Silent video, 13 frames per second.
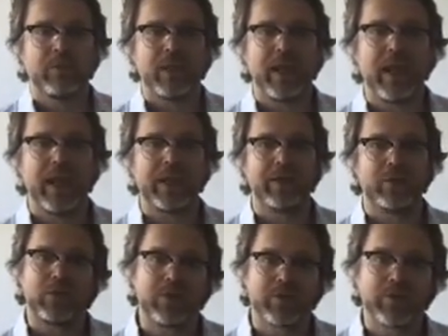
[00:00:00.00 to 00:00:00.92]
and
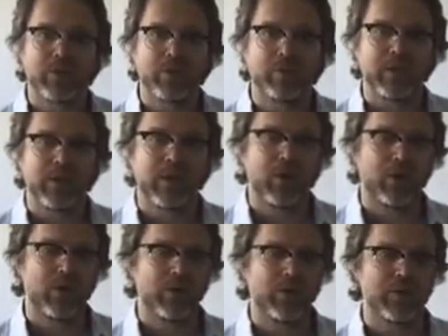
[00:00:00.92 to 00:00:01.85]
also
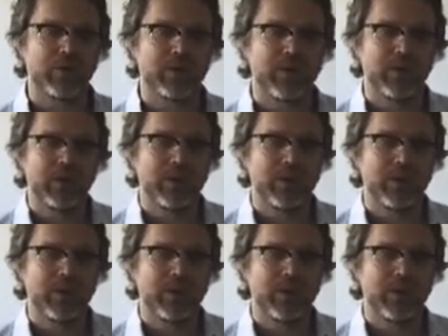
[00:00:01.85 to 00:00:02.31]
because